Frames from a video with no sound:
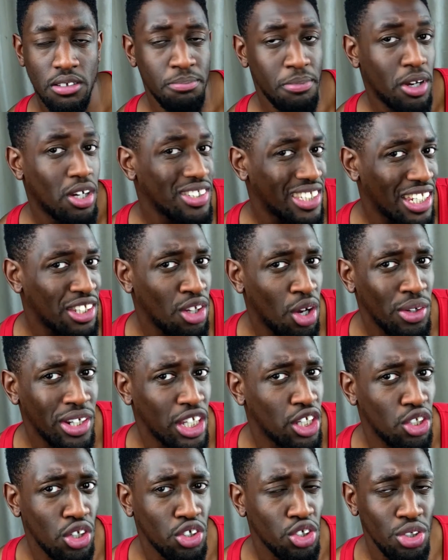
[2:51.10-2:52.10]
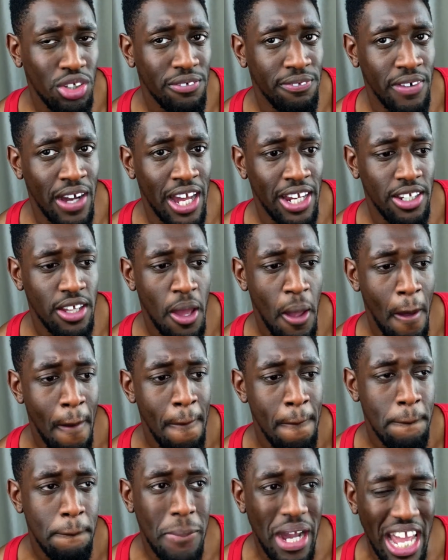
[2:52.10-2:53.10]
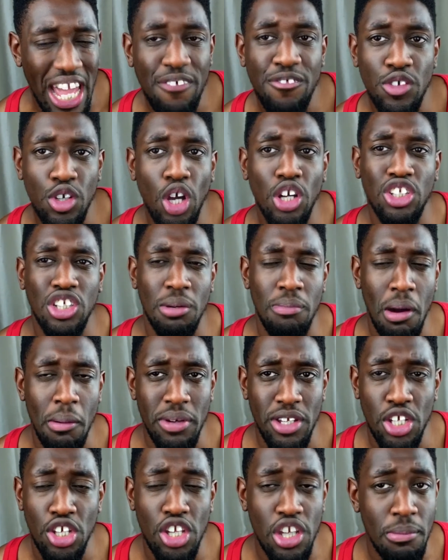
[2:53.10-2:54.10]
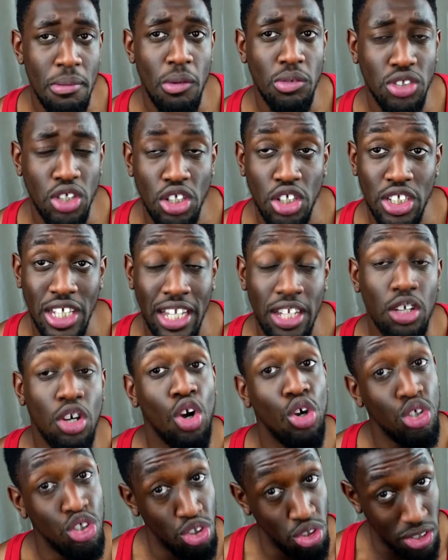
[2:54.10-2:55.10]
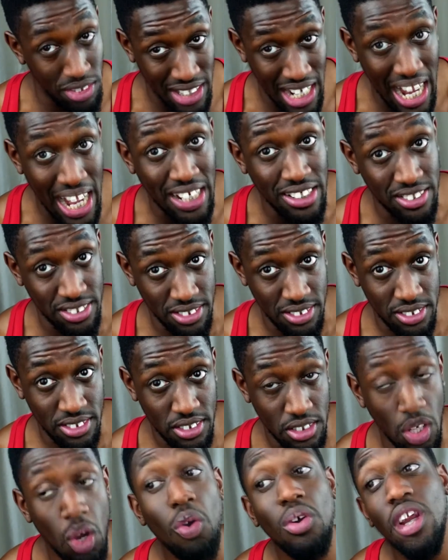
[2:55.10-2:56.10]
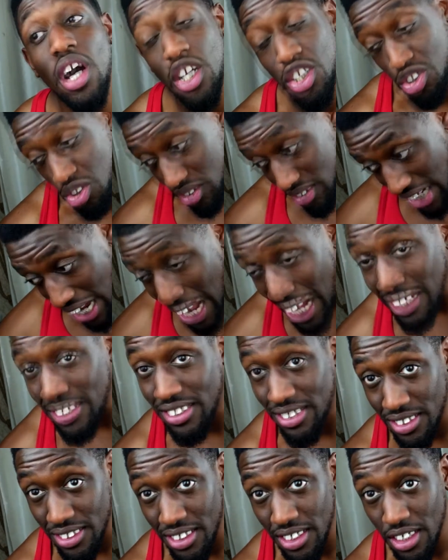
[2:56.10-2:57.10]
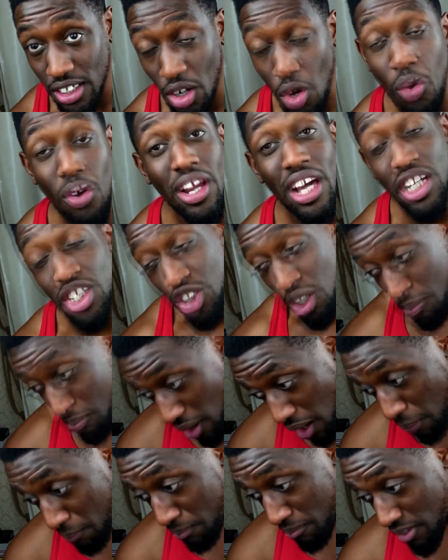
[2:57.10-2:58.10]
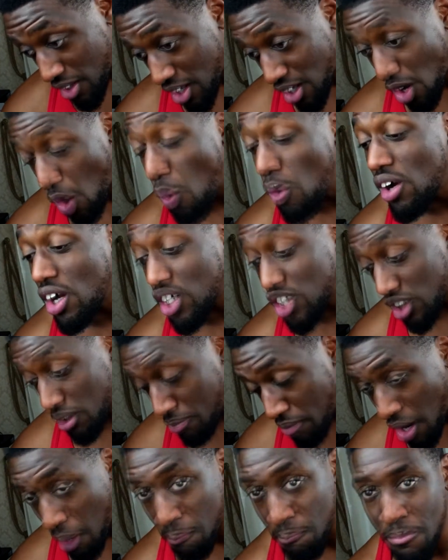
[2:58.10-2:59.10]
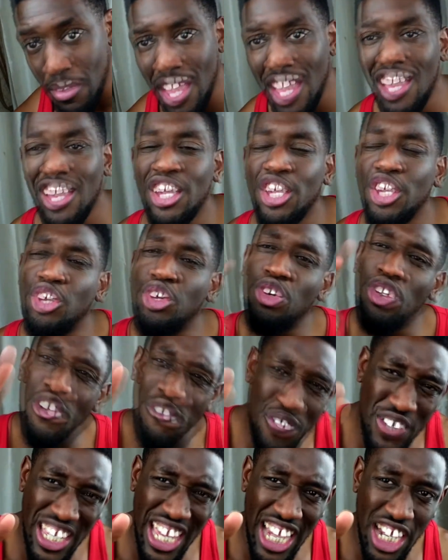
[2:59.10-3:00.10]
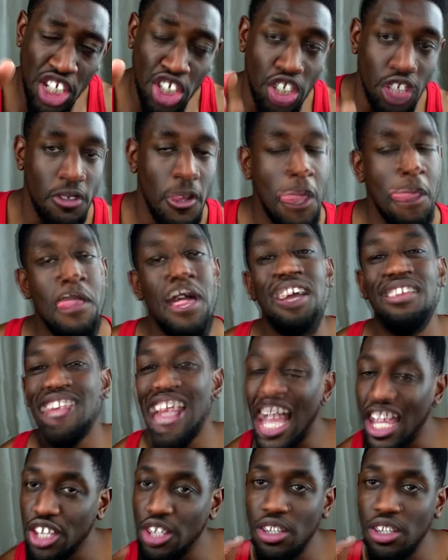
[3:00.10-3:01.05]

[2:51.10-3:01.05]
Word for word: Because they know that you're not unified. But if you go to your mum and you know your mum's going to say, go to your dad, go and ask your dad, go and ask your mum, go and ask your mum. Unification. That